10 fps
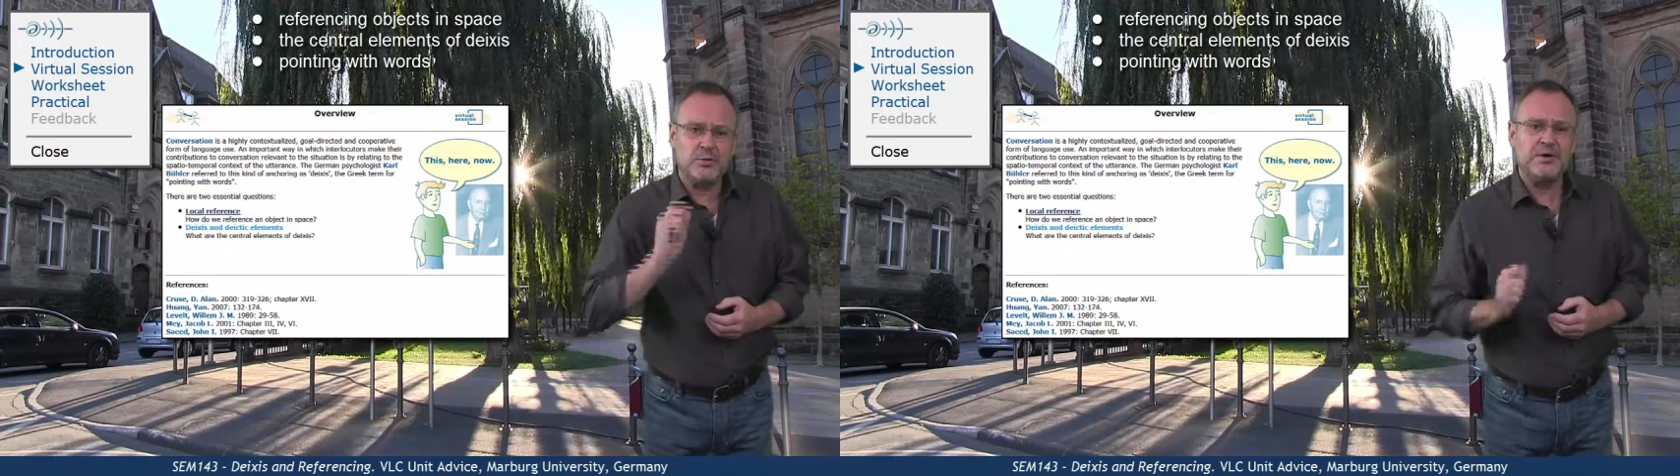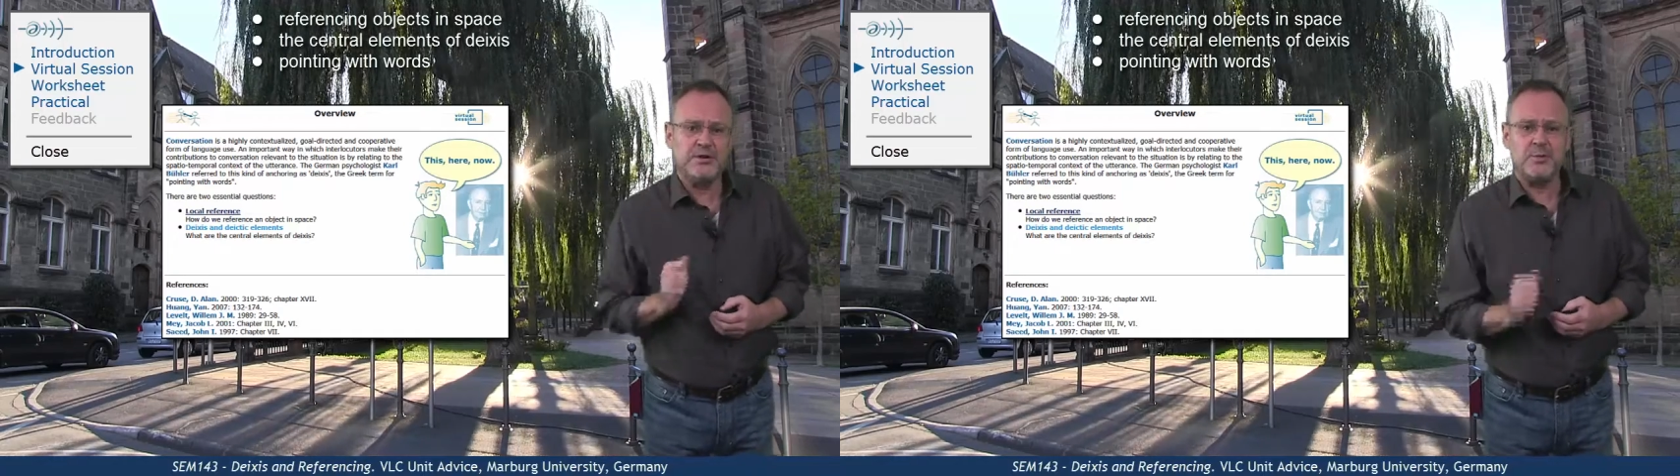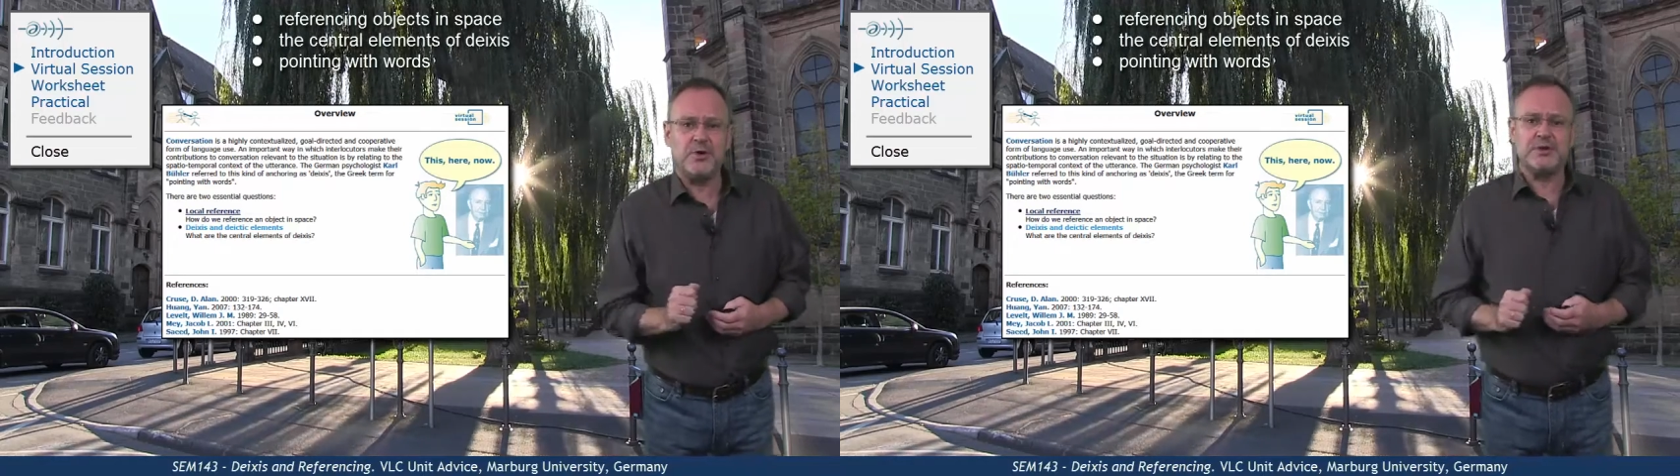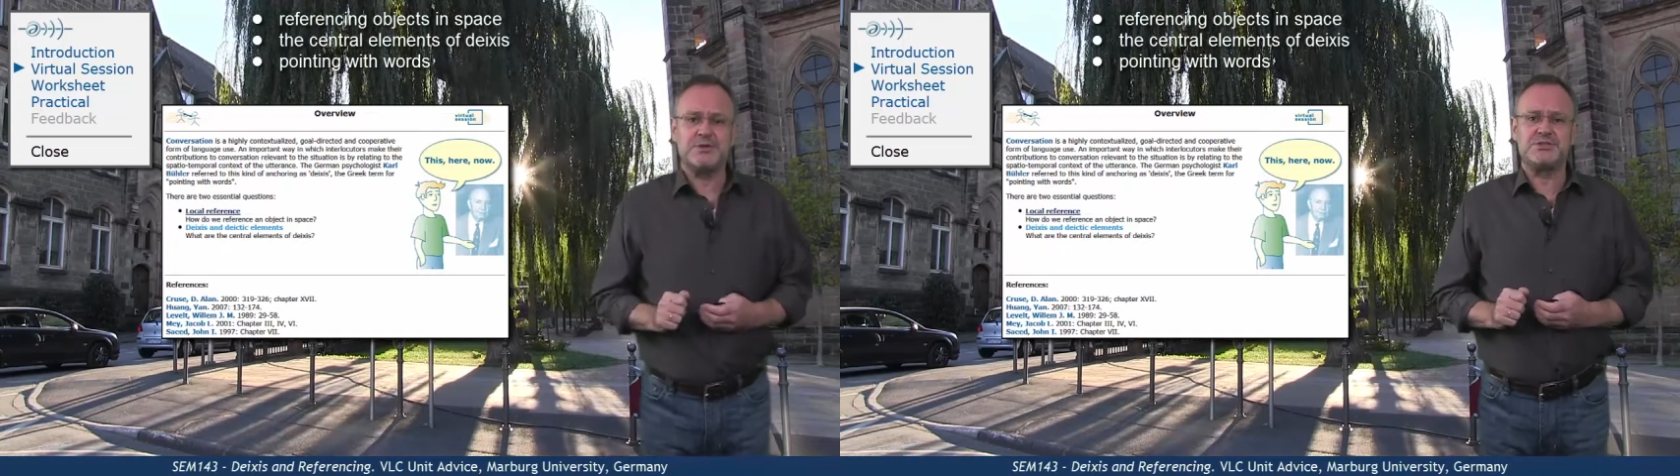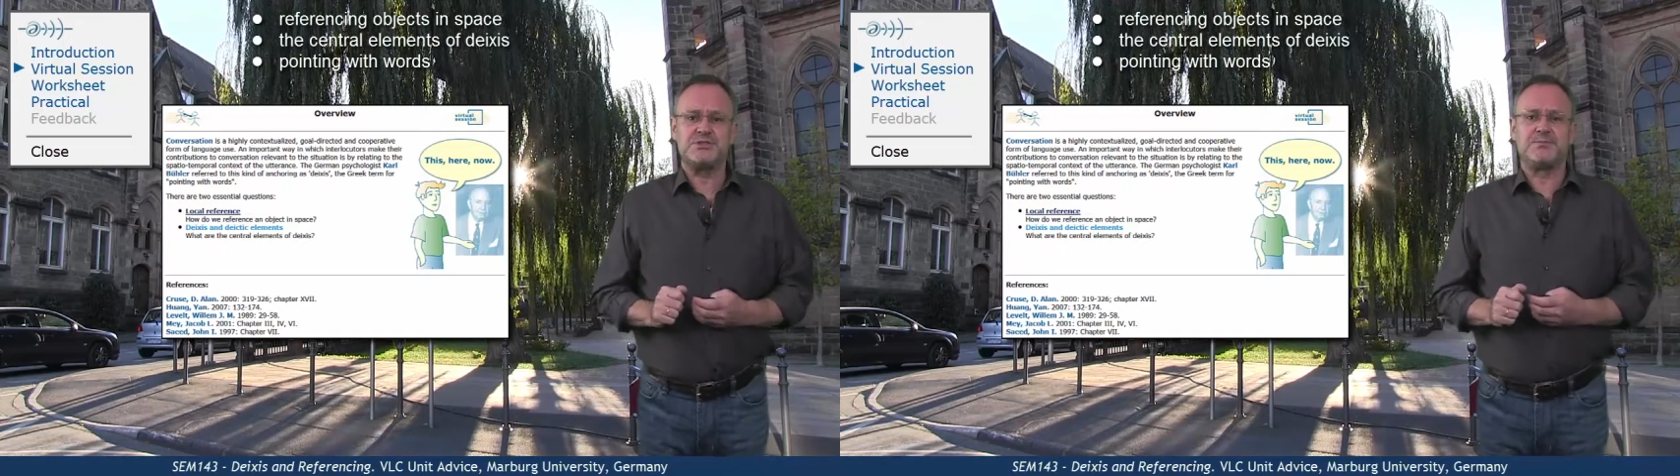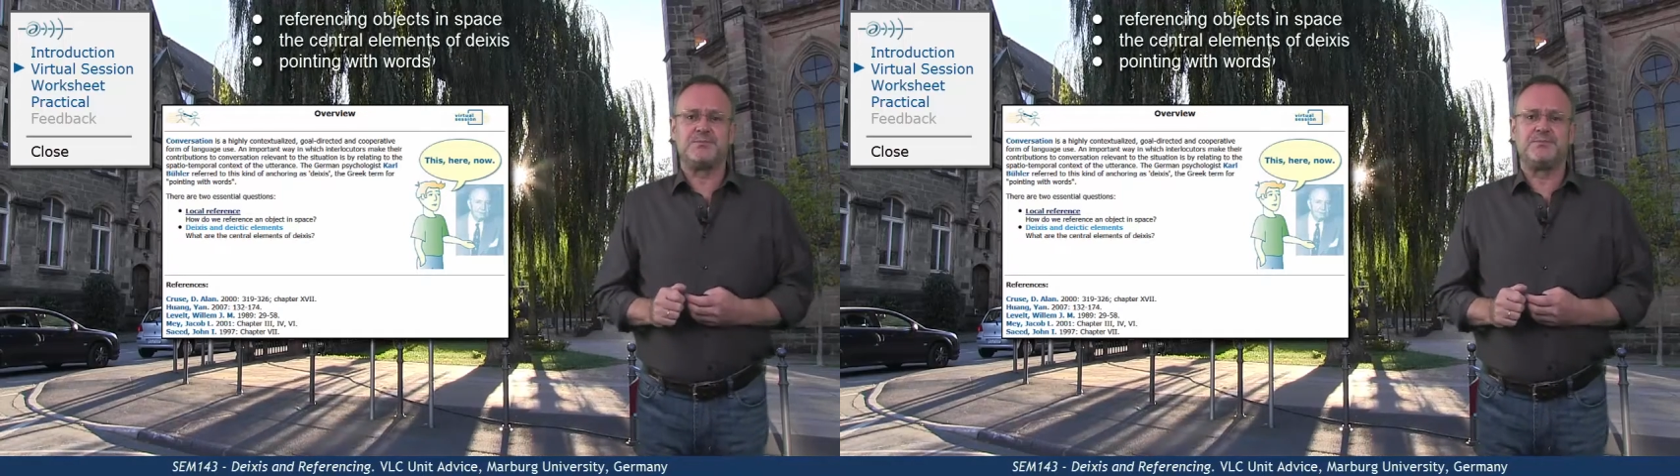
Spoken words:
with words?